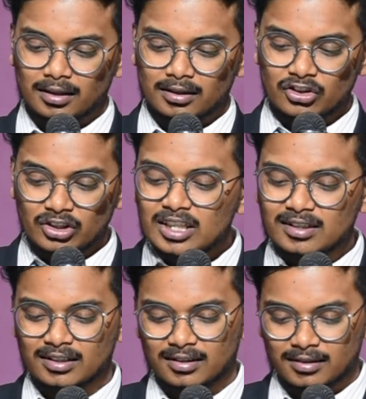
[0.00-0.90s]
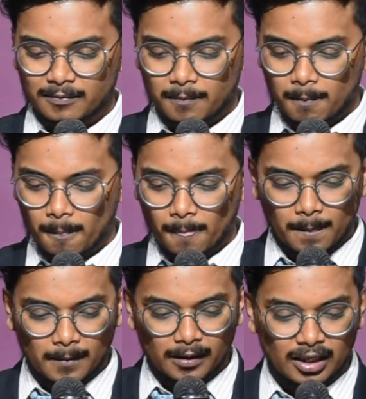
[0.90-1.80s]
sneezes
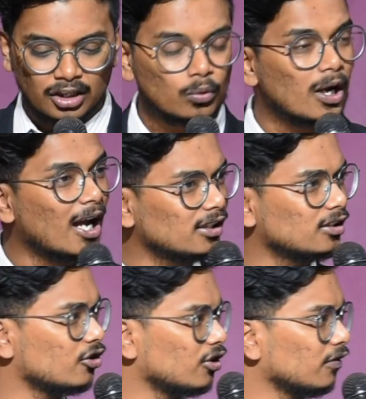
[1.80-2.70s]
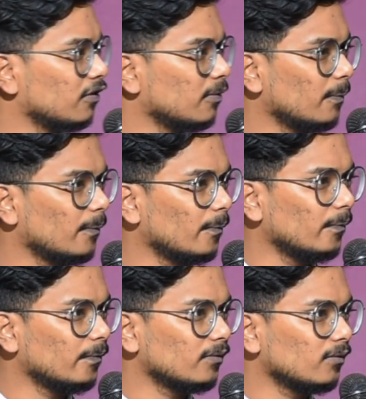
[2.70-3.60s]
into a handkerchief,
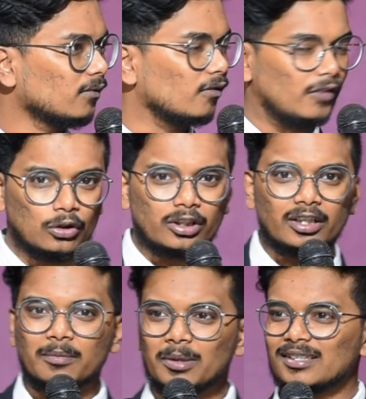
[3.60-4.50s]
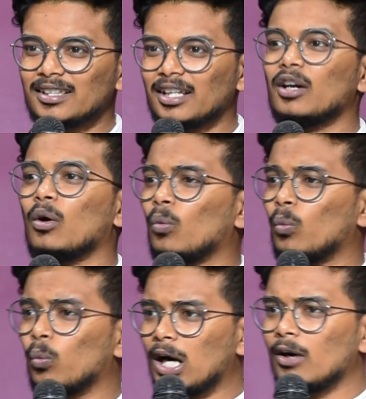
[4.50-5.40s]
we look at him and
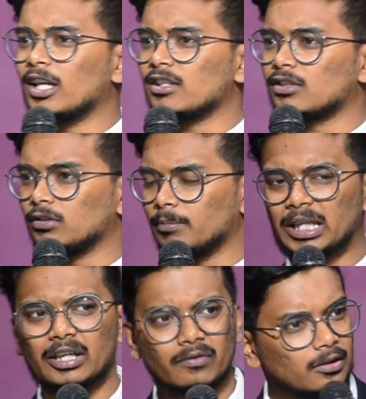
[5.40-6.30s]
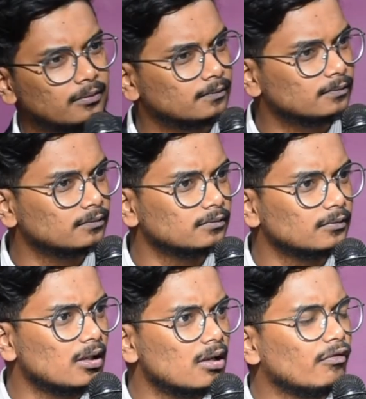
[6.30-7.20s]
say, wow, that's good behavior.
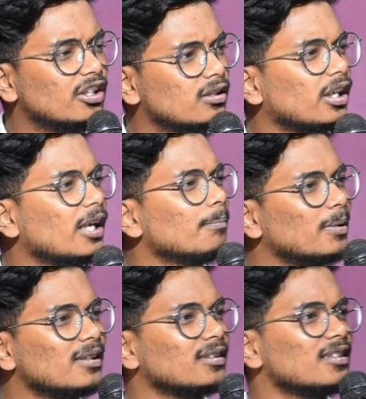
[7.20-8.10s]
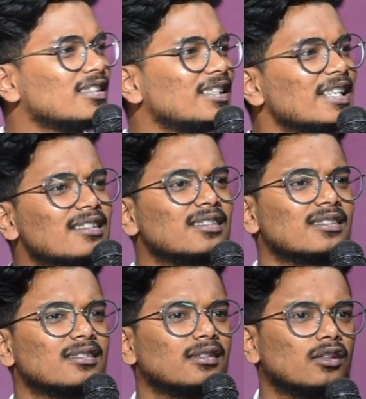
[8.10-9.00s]
When the same person
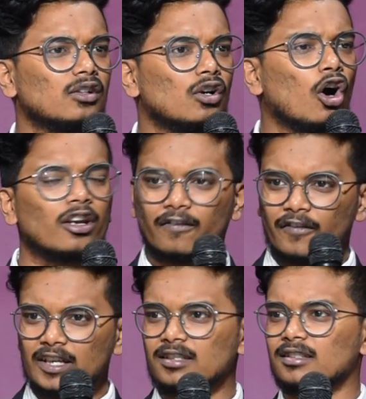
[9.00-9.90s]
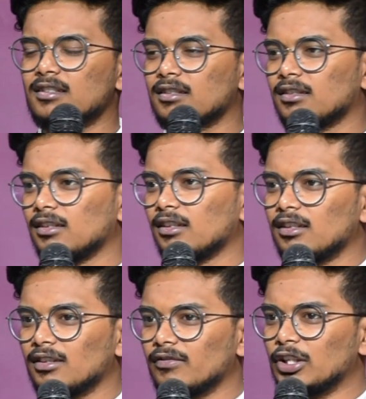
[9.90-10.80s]
sneezes on our faces,
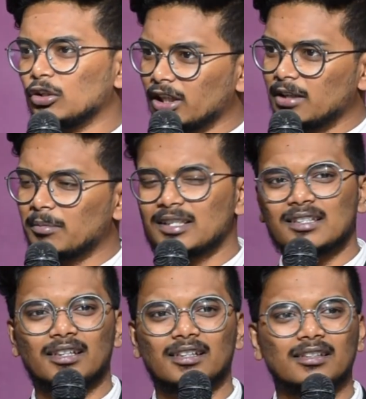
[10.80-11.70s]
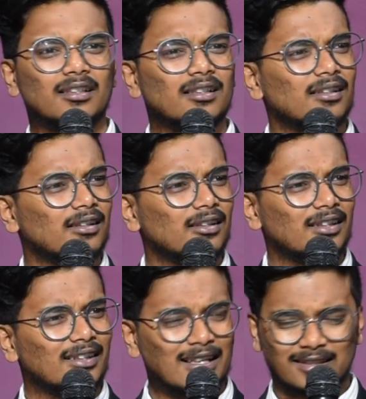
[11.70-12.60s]
we look at him and say,
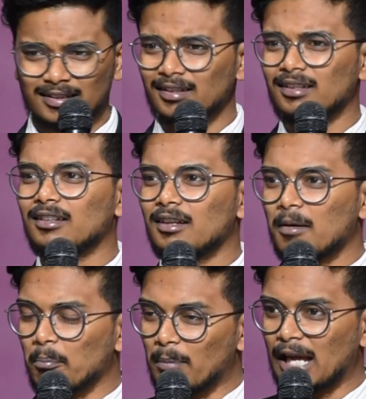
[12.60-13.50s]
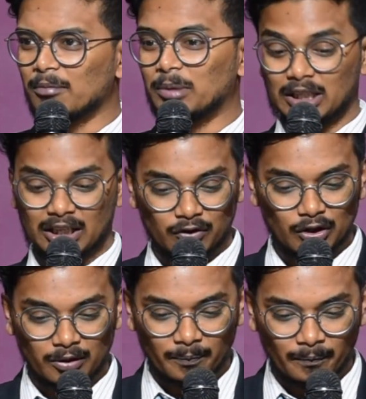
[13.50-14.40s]
that's a bad
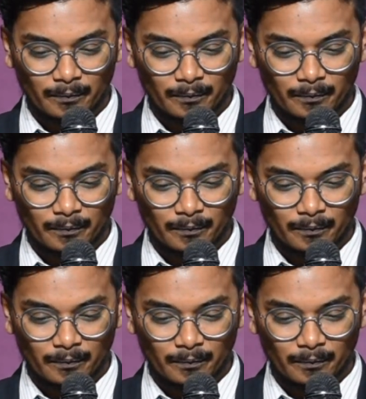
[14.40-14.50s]
behavior.